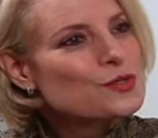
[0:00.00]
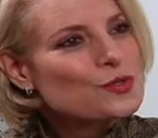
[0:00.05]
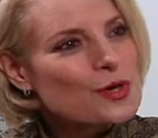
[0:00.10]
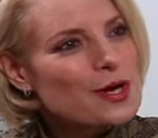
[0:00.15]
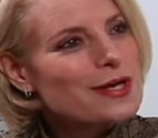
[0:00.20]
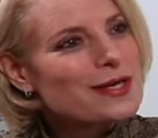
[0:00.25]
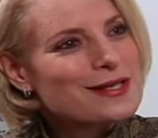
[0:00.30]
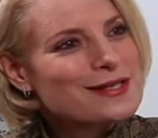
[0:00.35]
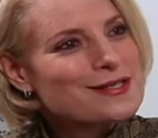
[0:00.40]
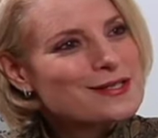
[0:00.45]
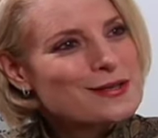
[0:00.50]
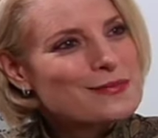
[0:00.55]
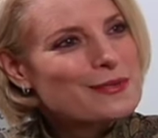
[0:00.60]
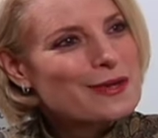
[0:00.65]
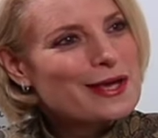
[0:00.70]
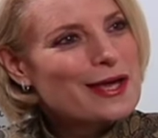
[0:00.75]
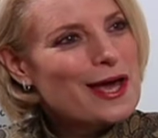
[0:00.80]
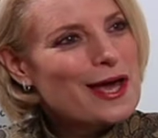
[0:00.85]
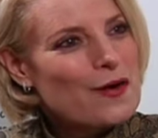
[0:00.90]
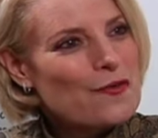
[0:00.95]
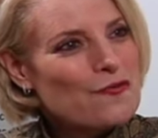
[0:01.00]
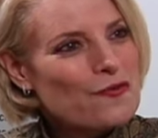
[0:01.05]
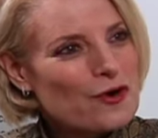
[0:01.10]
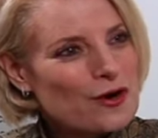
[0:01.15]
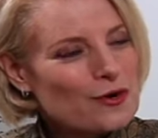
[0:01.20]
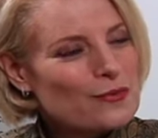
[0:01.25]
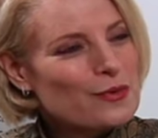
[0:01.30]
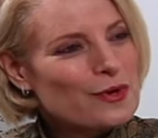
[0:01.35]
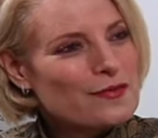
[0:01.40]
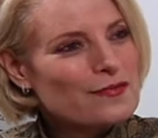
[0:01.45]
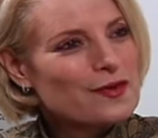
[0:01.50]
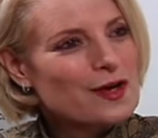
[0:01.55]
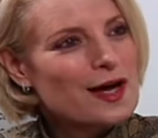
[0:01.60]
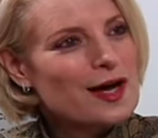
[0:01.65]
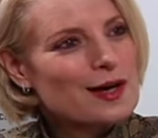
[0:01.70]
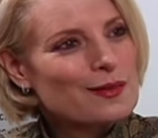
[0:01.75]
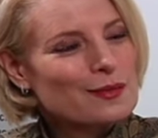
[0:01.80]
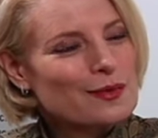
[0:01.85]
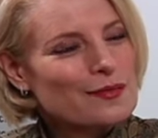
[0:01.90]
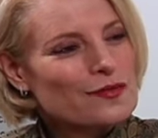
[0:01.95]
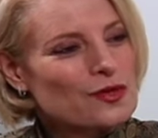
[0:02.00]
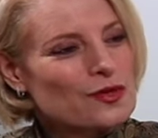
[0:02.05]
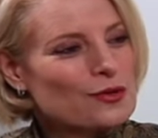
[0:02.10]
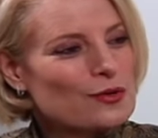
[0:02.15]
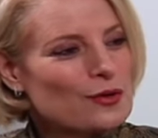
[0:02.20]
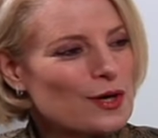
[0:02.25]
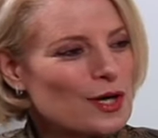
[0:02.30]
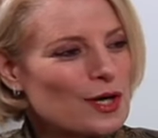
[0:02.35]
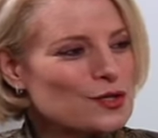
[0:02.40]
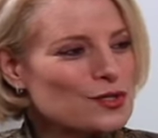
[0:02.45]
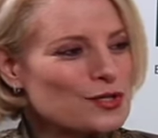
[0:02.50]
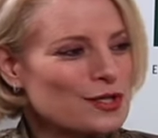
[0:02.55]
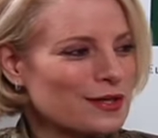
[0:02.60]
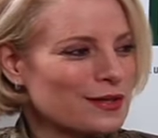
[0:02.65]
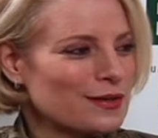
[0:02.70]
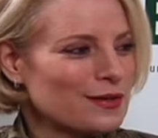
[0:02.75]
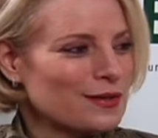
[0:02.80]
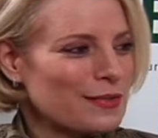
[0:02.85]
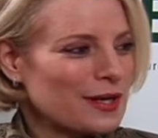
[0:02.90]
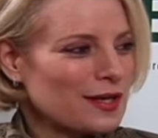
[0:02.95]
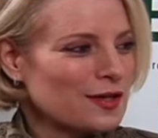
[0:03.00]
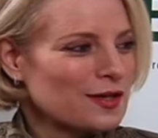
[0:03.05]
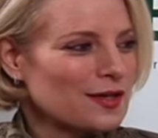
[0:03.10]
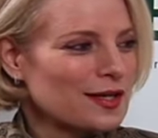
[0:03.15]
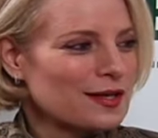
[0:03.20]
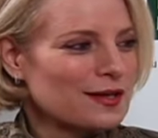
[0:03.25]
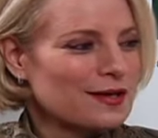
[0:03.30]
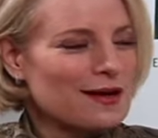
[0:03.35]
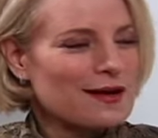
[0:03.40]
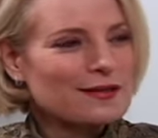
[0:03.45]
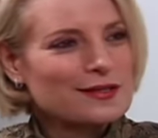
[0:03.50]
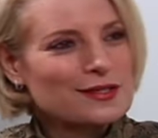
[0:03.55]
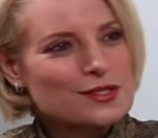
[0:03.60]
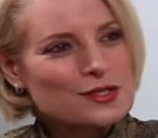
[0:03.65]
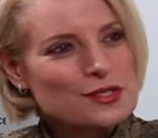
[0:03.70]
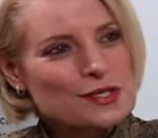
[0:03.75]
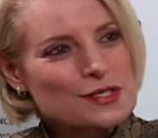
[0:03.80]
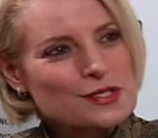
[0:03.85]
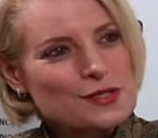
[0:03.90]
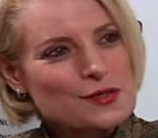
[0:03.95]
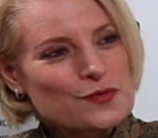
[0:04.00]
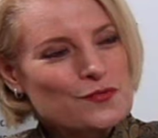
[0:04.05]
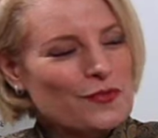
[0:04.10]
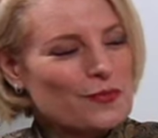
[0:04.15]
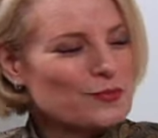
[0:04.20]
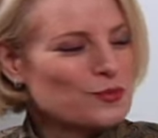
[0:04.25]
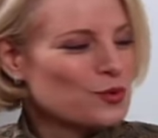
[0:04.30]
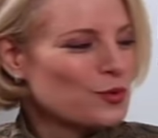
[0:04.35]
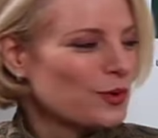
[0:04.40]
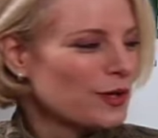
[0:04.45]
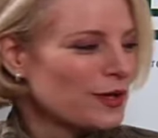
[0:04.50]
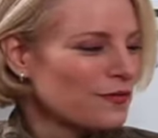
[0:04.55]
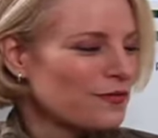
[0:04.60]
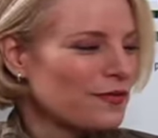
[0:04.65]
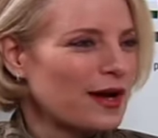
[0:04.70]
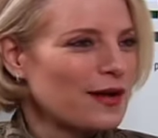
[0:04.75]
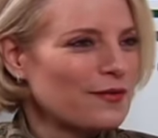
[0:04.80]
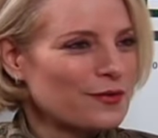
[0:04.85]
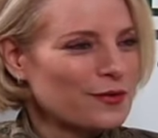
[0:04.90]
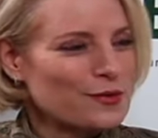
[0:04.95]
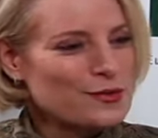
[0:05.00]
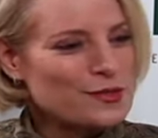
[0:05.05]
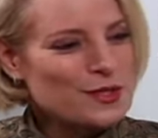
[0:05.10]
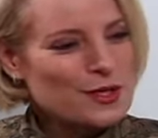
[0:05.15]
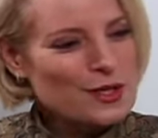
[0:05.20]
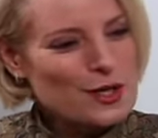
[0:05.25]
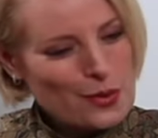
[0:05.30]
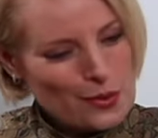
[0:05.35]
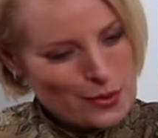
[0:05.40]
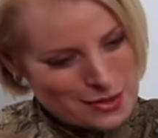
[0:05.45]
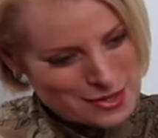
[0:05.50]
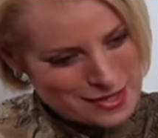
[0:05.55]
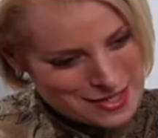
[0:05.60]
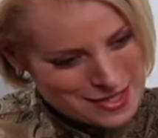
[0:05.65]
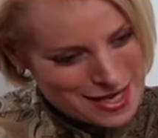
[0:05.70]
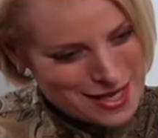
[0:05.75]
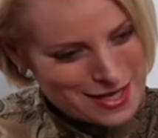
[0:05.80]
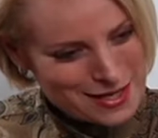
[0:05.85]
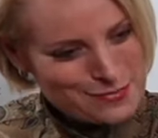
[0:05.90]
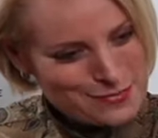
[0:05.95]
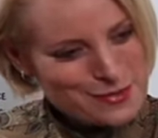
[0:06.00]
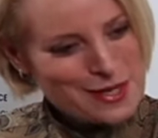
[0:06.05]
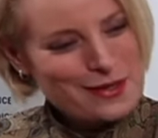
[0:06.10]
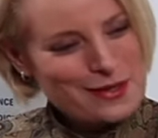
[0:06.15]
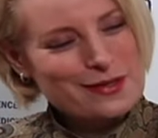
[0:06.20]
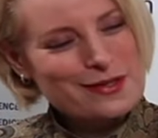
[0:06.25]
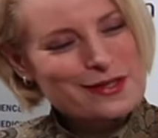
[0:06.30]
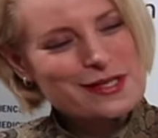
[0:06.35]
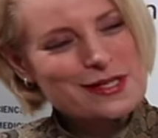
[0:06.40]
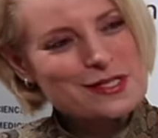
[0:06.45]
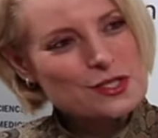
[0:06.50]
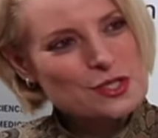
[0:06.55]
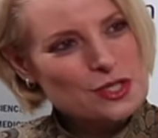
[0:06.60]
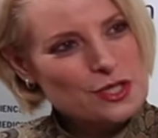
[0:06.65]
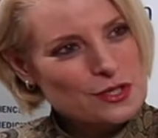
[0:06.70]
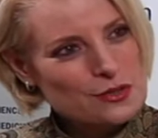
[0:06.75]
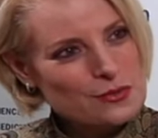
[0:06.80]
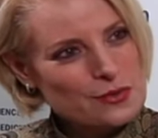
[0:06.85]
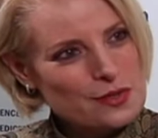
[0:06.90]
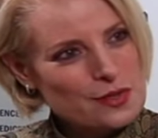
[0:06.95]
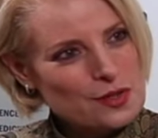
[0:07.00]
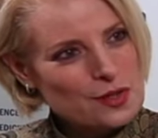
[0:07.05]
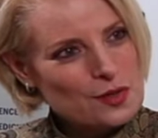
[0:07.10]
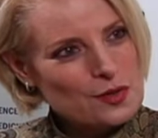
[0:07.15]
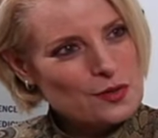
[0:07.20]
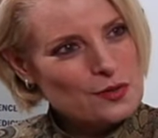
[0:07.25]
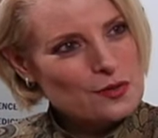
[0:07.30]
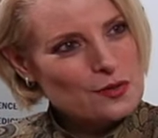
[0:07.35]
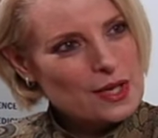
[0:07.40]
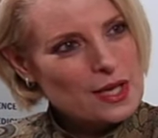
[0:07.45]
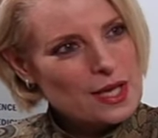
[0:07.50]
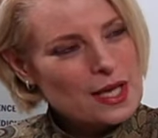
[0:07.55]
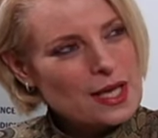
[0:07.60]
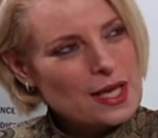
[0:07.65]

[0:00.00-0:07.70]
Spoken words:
striking to me how far we've come. If you took a medical oncologist from 25 years ago and sat him down in this chair with you,